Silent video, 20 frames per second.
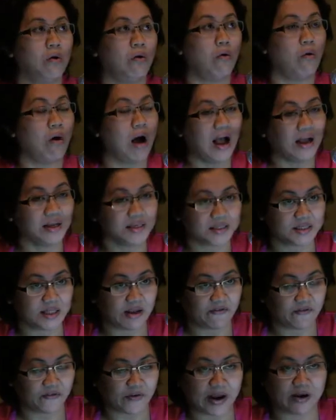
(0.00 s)
or ask their
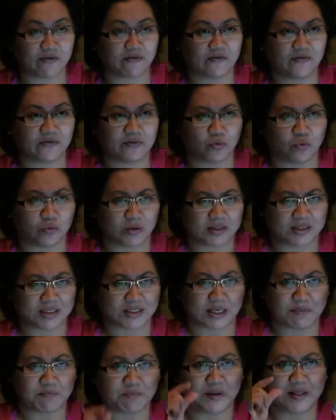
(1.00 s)
friend with
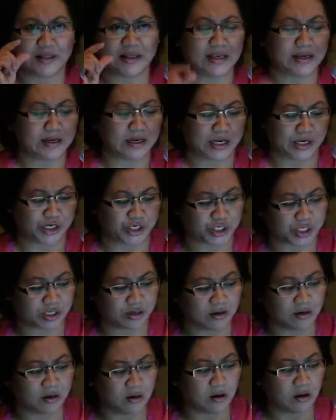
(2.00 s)
simple English?
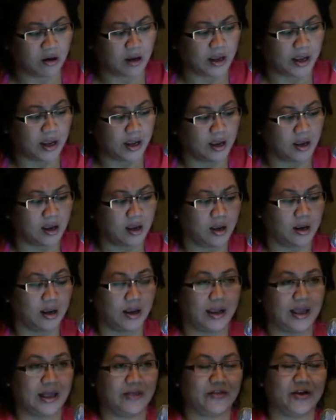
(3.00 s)

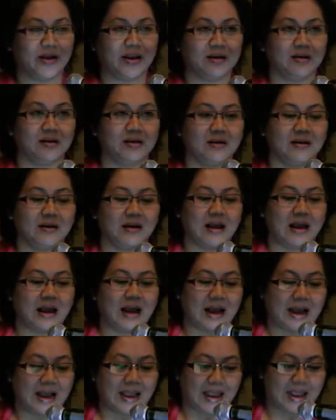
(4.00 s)
And then,
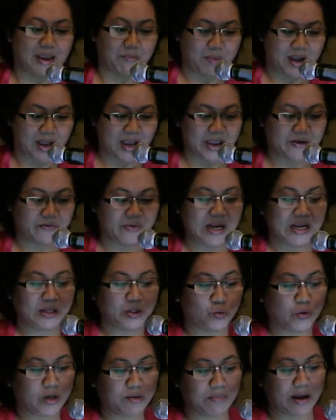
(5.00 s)
am I really
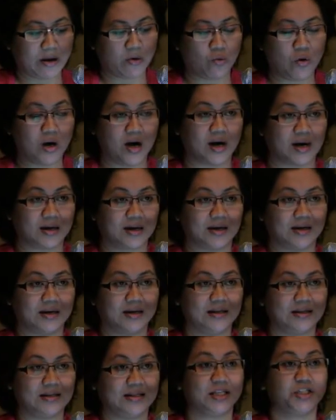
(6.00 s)
doing my work,
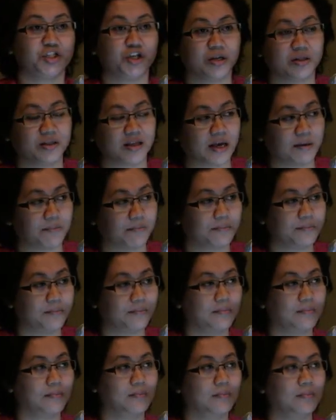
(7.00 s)
teaching them?
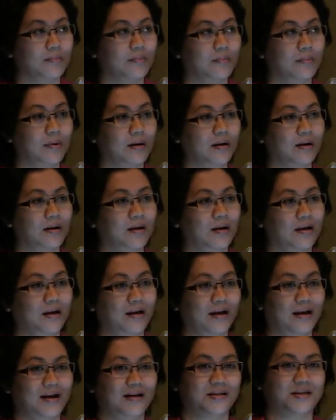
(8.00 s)

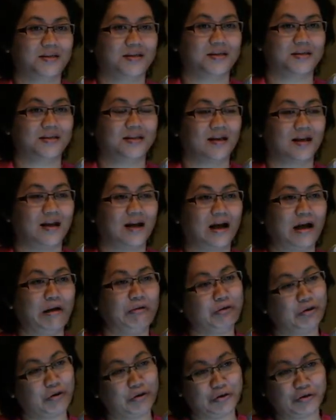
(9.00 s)
As I
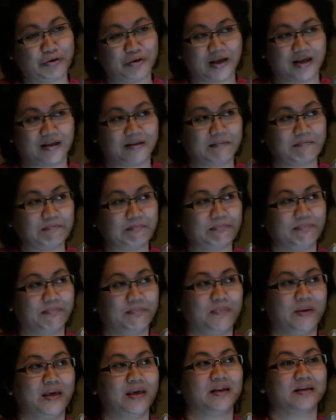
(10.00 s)
told you that
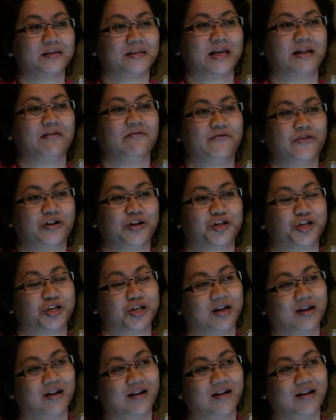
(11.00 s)
being selfish,